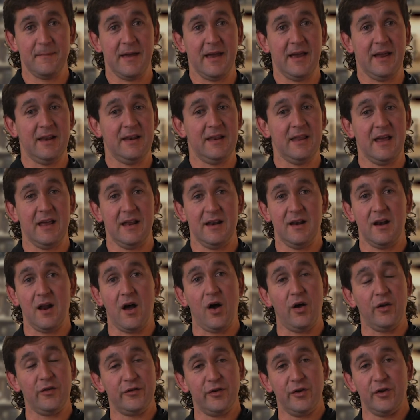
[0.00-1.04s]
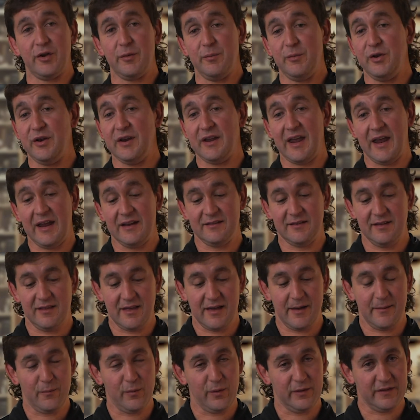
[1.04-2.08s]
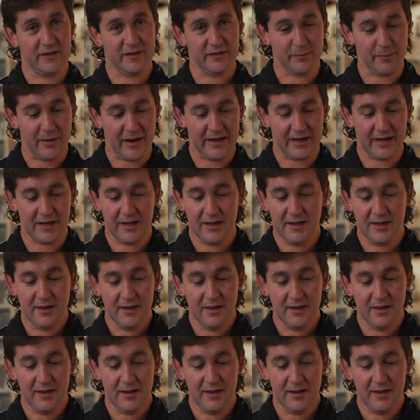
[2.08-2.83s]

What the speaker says: and then also communicate to them with this mic.